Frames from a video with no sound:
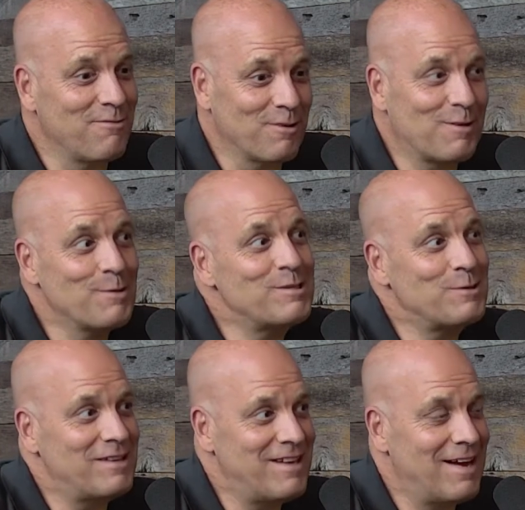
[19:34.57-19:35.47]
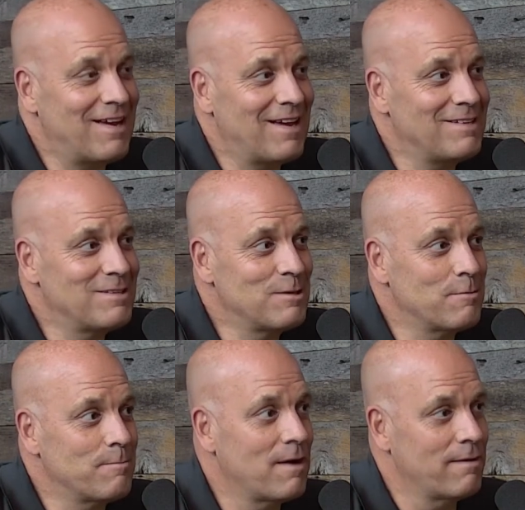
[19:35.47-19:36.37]
close to a decade. So
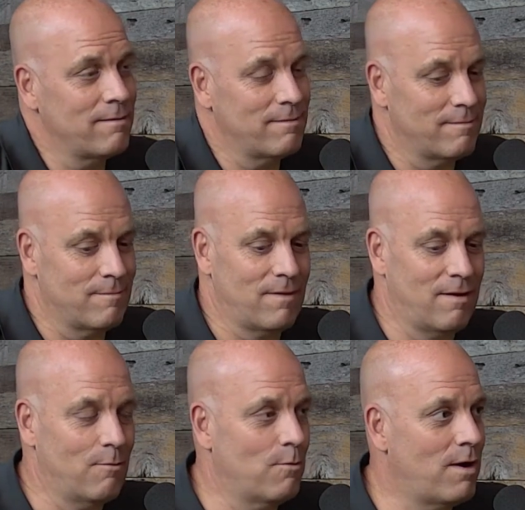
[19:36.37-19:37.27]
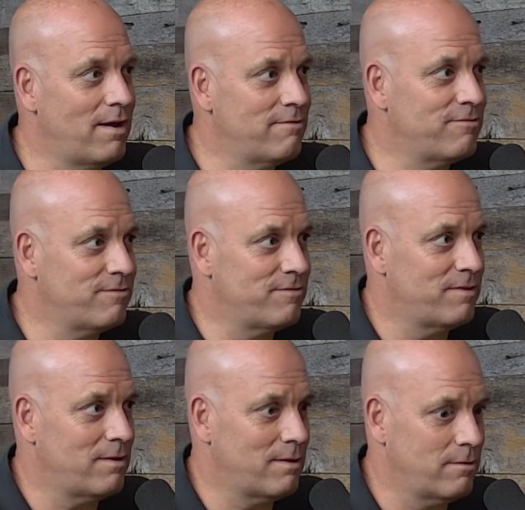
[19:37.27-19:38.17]
my wife,
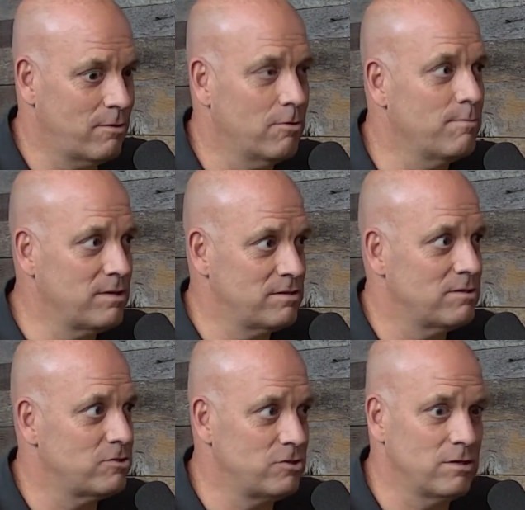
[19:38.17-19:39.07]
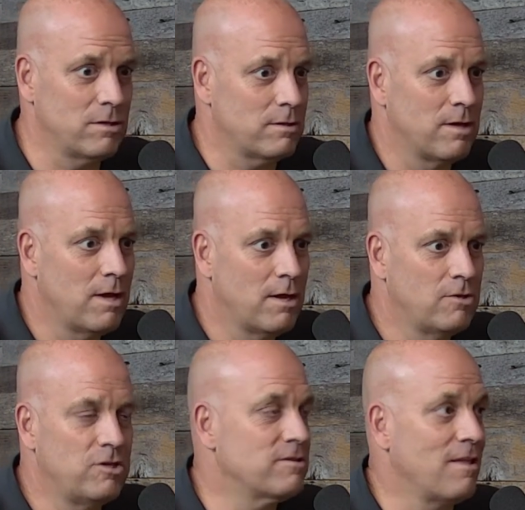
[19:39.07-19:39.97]
her business, Jill,
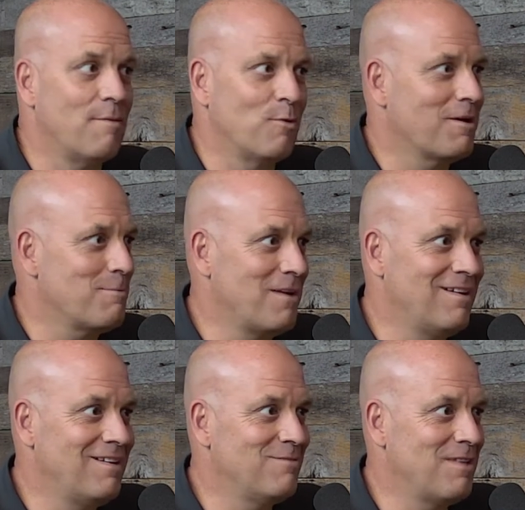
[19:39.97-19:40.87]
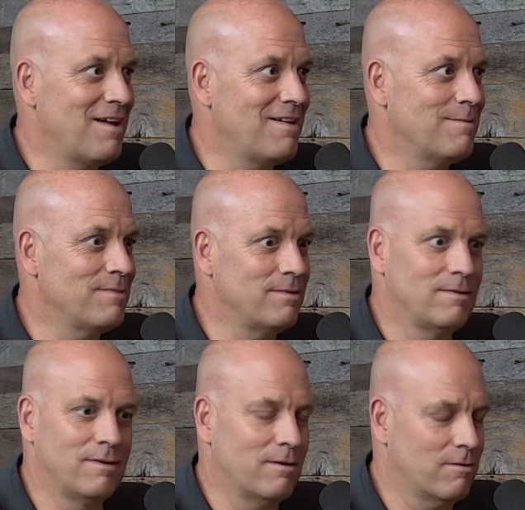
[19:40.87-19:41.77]
she's a lot more competitive than I am
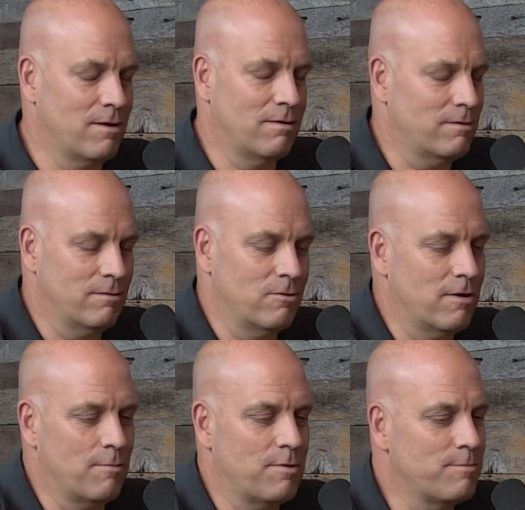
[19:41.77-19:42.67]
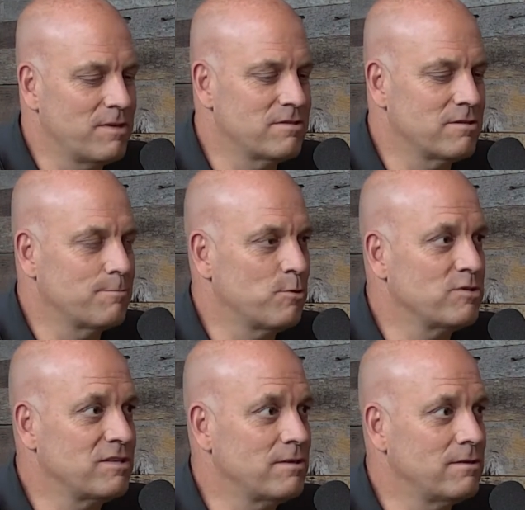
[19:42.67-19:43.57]
and an incredible business
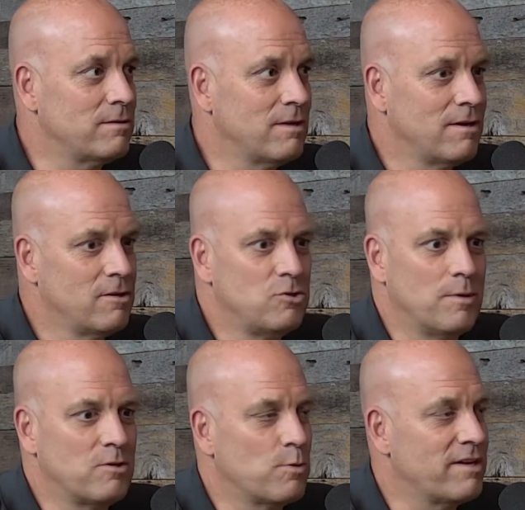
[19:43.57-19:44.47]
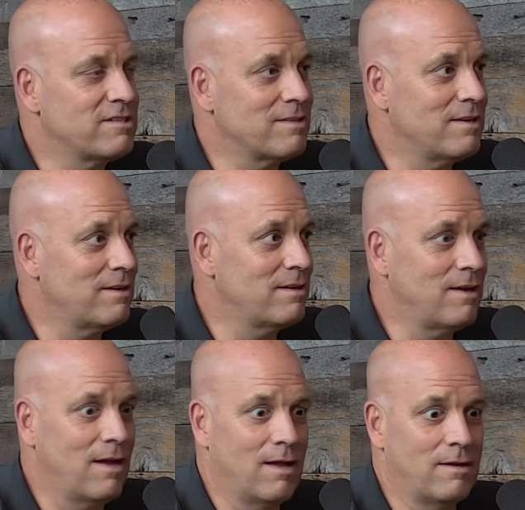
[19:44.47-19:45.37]
person. And she went to Wesleyan
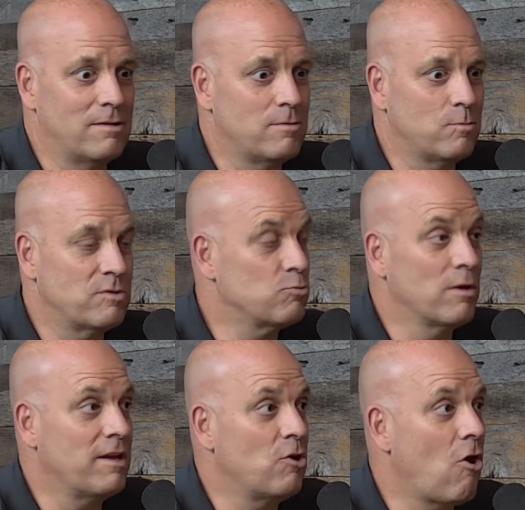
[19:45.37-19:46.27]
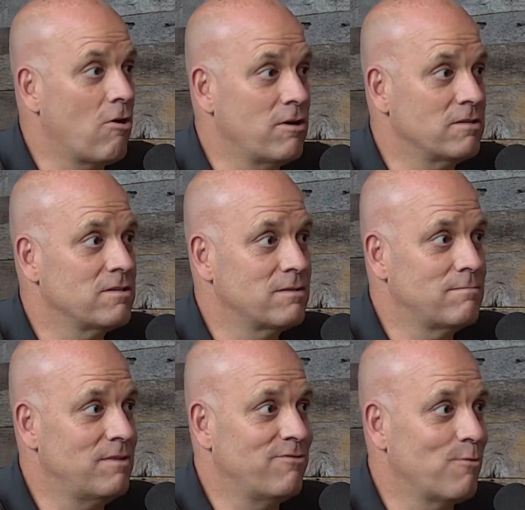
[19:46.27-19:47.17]
and was really an artist
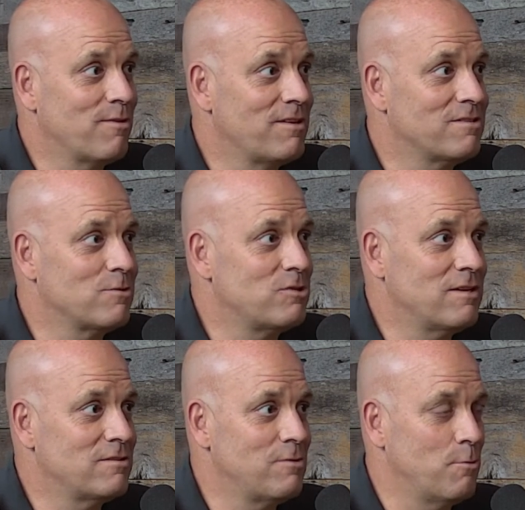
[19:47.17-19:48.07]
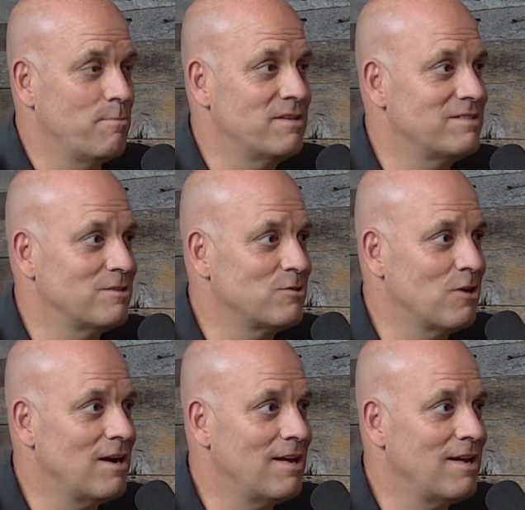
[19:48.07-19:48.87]
before this. So she has no business training.